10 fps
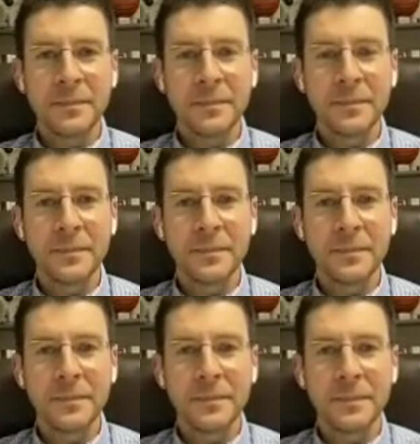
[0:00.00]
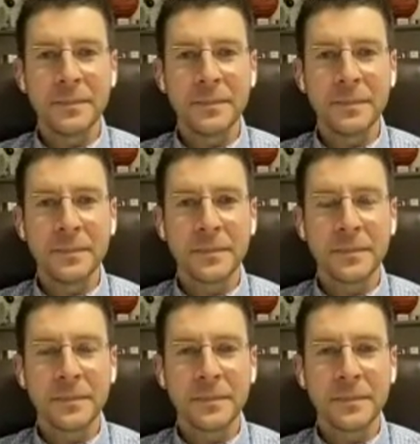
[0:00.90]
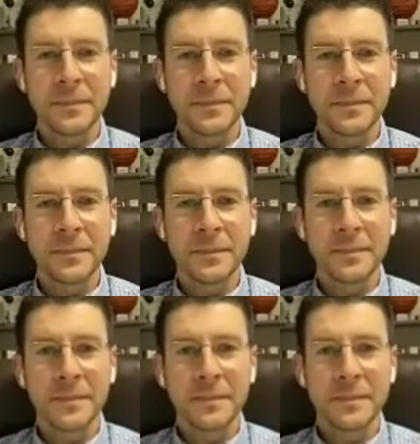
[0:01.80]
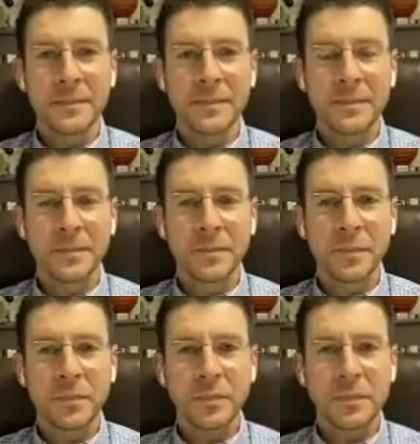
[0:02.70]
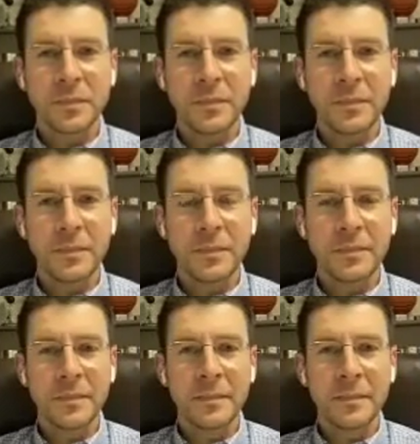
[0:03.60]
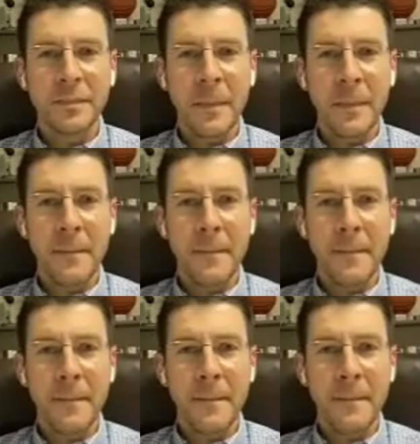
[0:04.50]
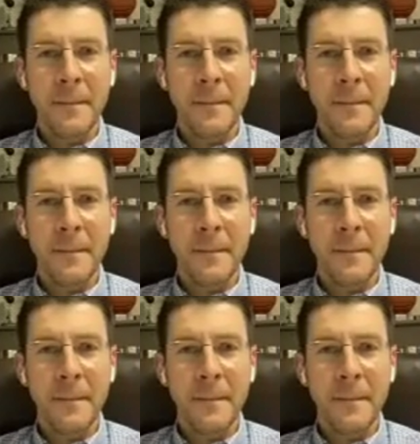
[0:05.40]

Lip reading: (not speaking)